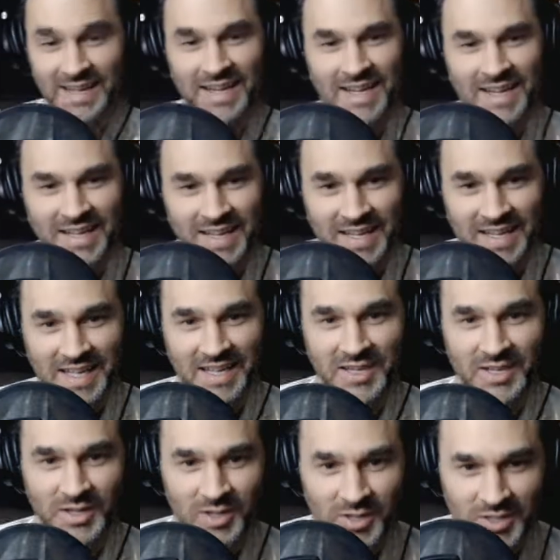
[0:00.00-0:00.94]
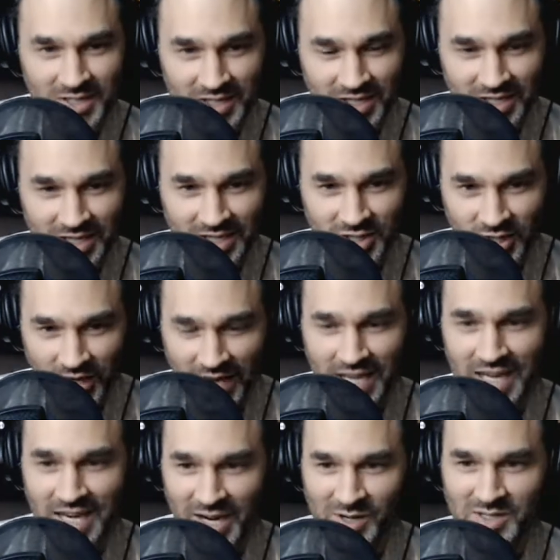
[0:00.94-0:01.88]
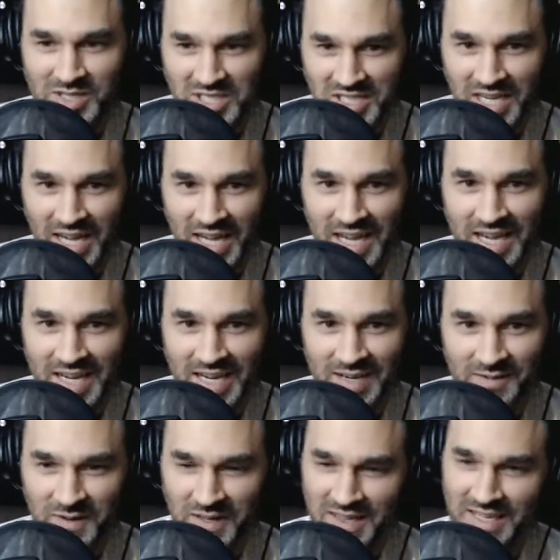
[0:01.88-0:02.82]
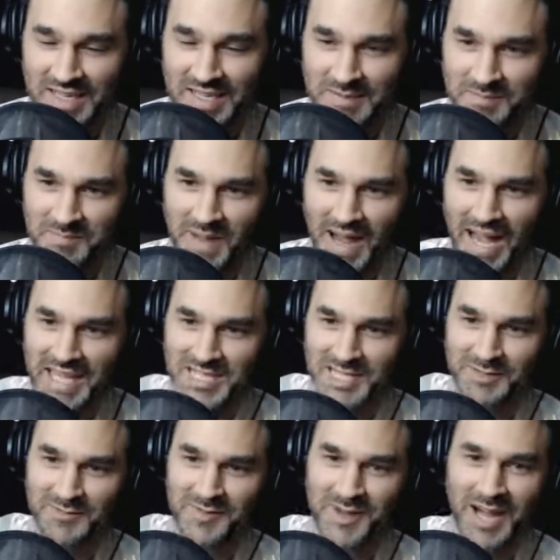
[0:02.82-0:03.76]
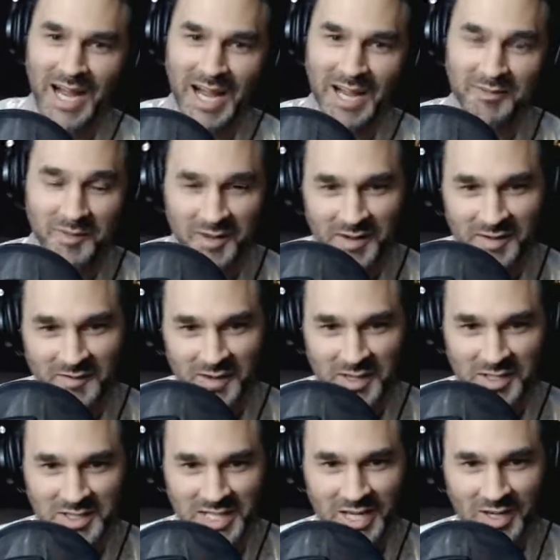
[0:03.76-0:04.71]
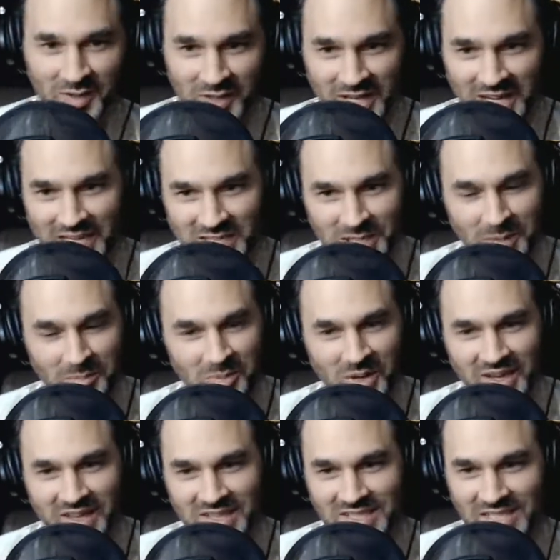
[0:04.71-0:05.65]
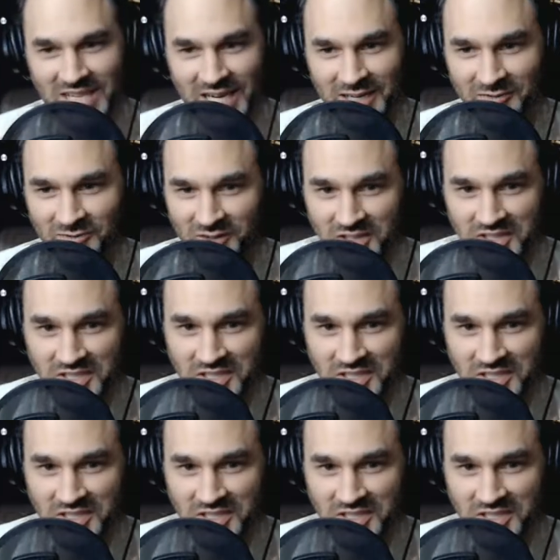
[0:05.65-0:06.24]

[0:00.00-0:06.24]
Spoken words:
Like a huge check it out say with a massive high falsetto thing at some point in the second verse.